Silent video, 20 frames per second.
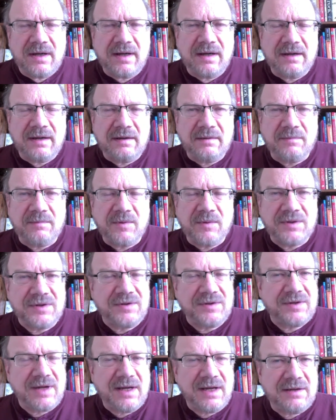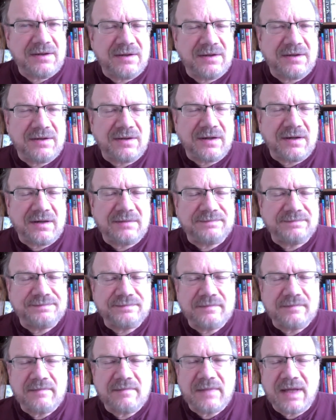what the standards are
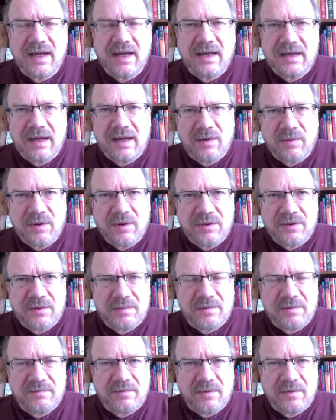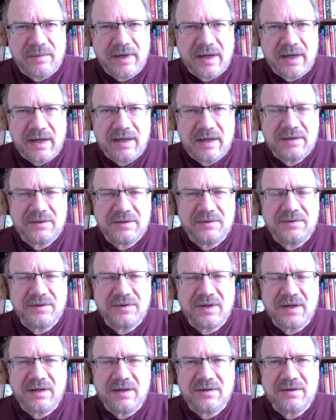and how well they're performing on those
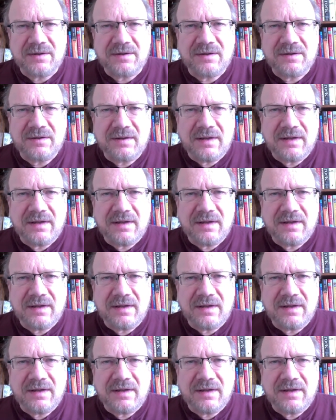standards.